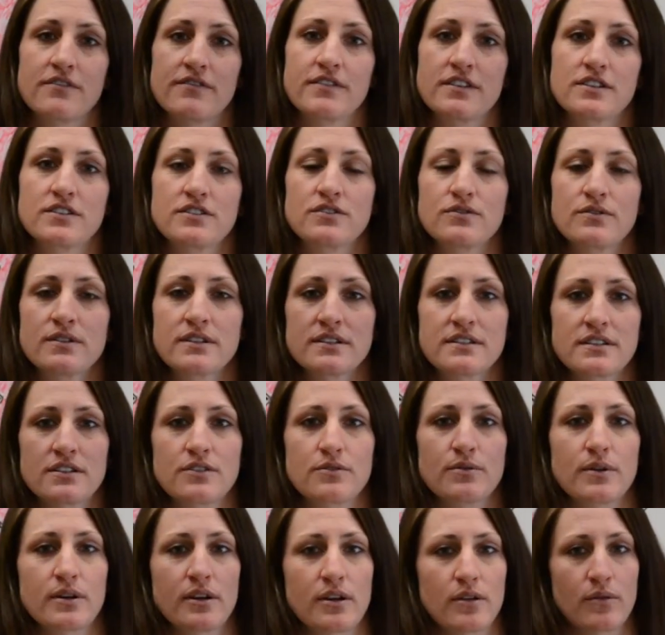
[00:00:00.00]
of the students that
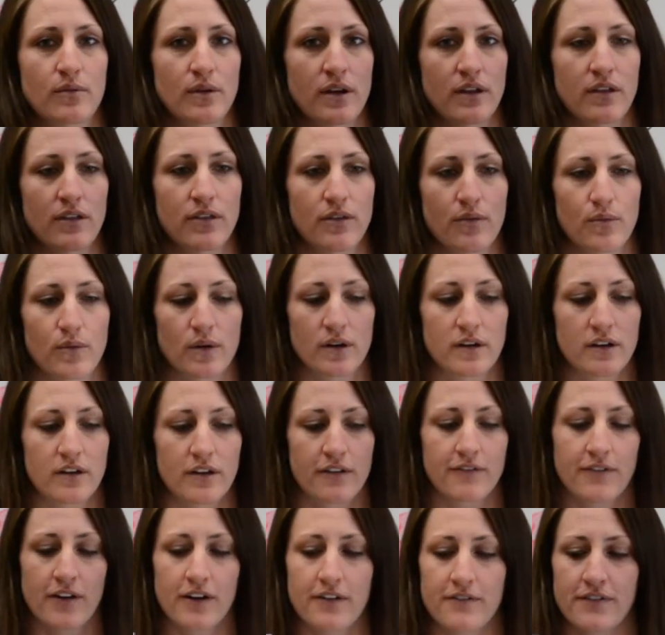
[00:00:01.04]
you're working with, one
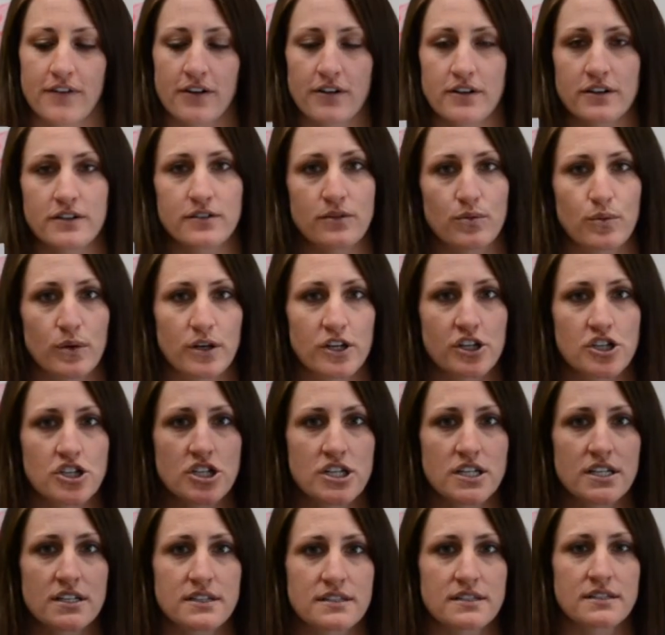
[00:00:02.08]
of our various
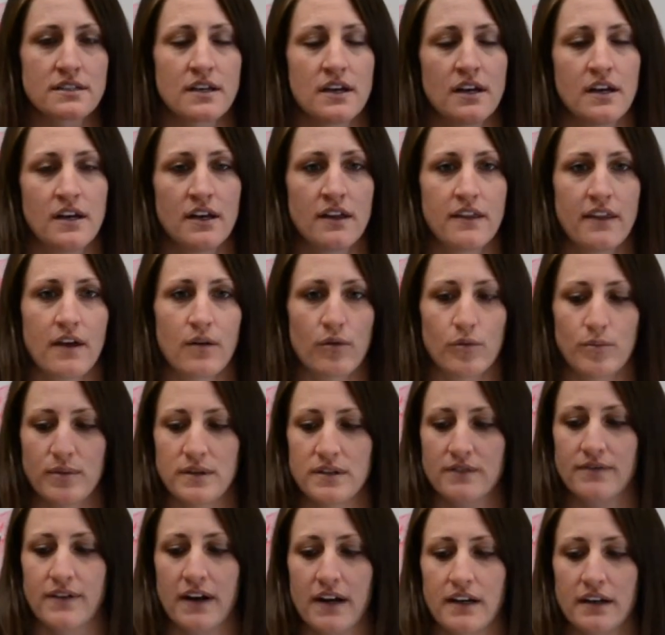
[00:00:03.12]
worksheets that will be
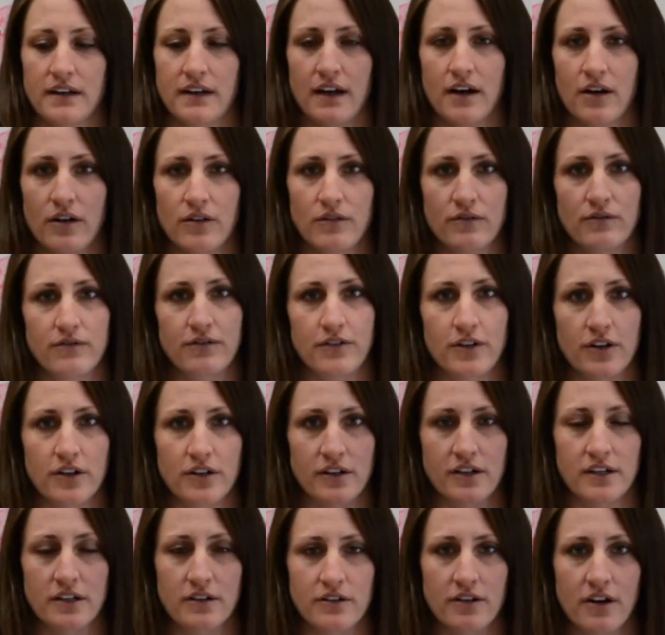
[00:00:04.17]
divided out
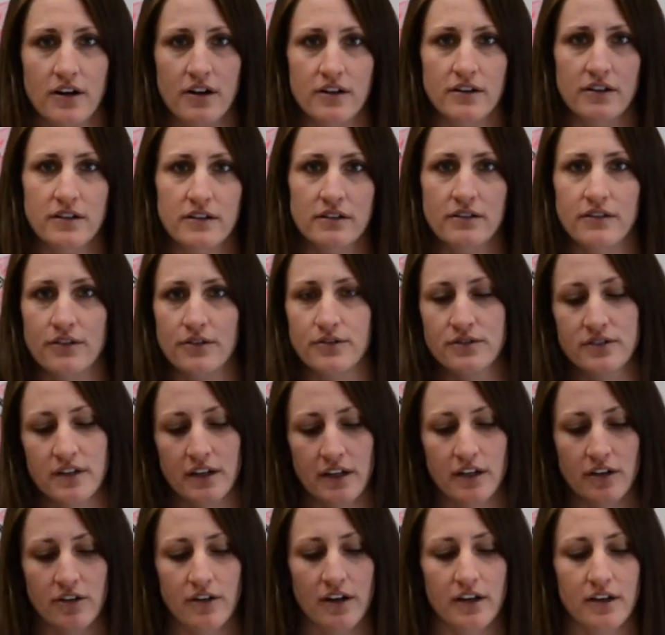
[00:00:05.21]
for kindergarten through
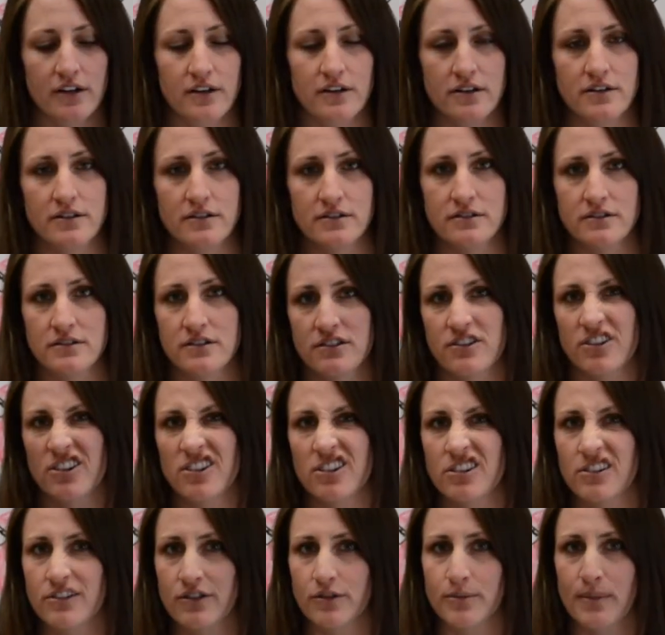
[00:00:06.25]
second graders,
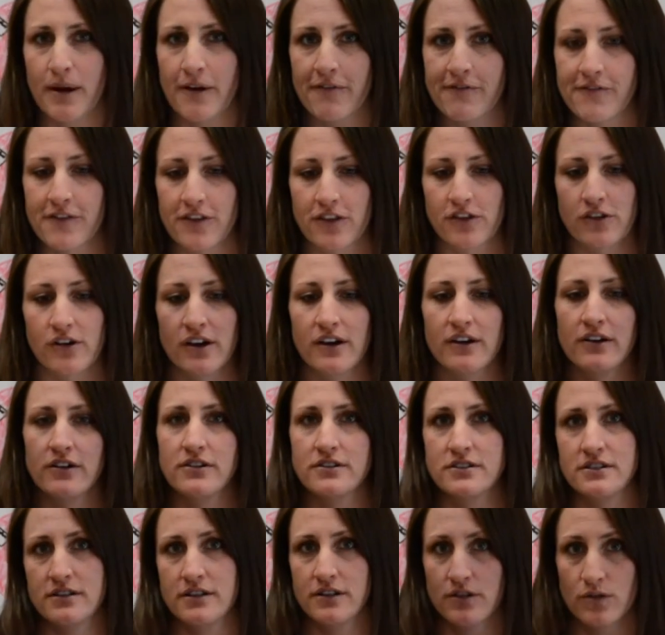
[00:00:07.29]
third through about fifth
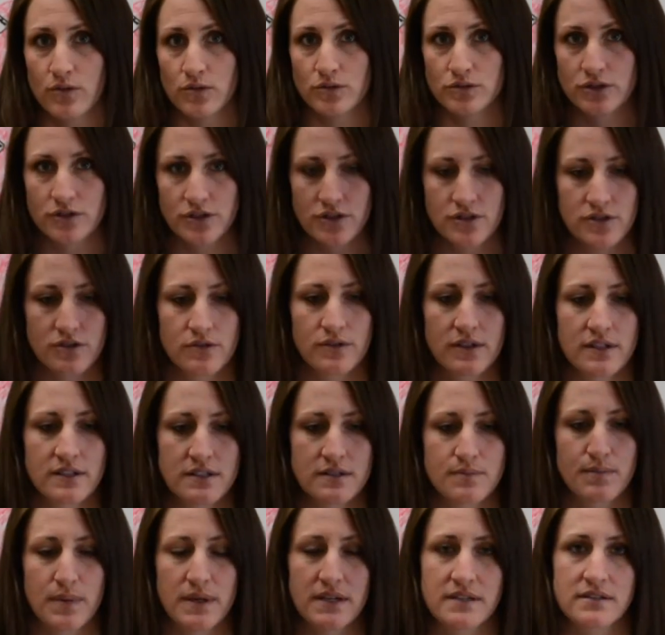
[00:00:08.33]
graders, and then older
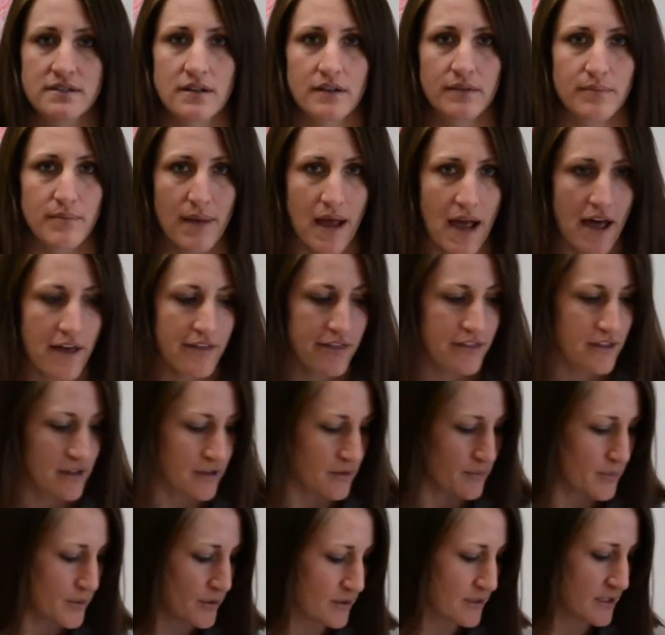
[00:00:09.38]
students based on math
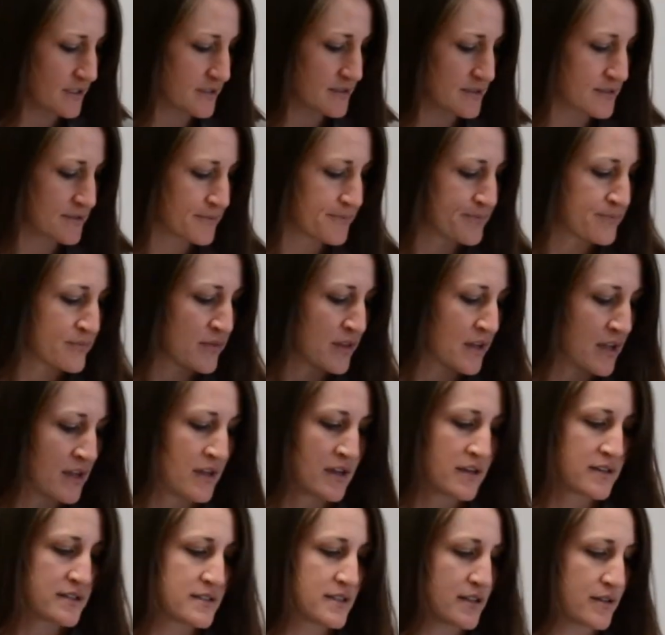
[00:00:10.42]
and abilities.
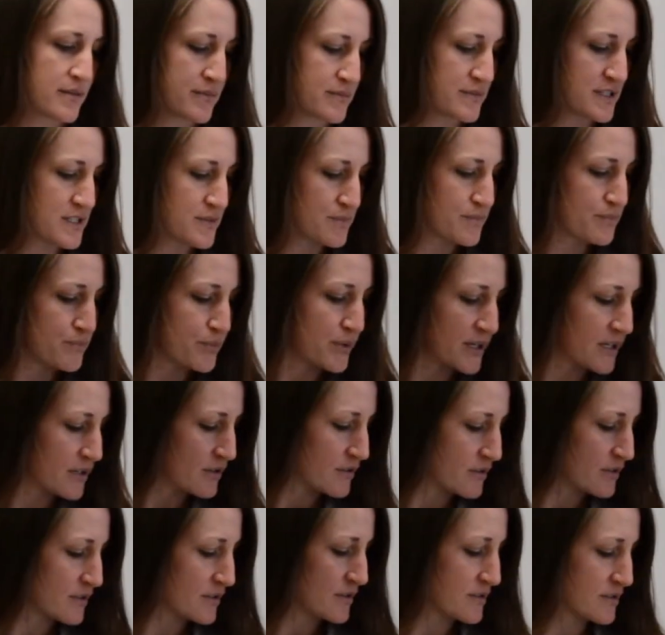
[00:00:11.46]
Some
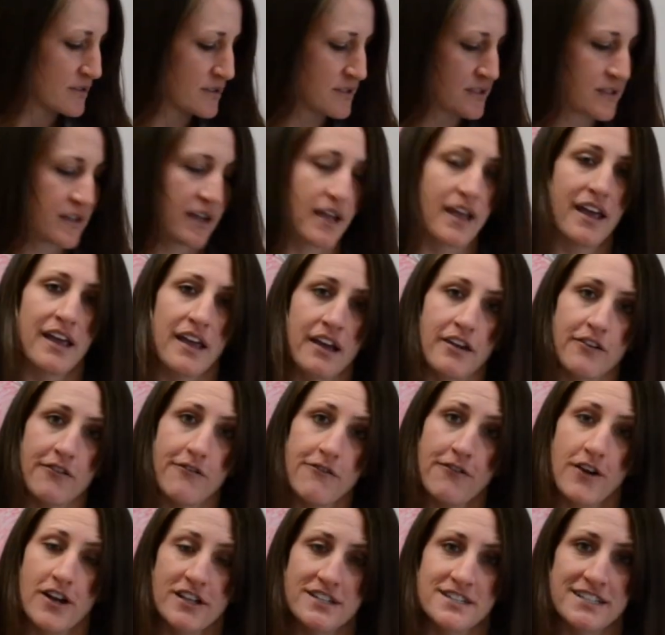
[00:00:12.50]
sprinkles and
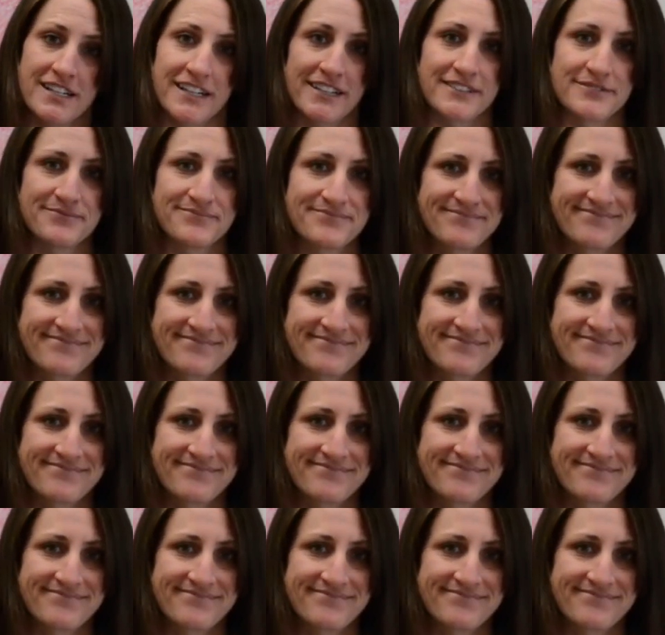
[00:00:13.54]
frosting.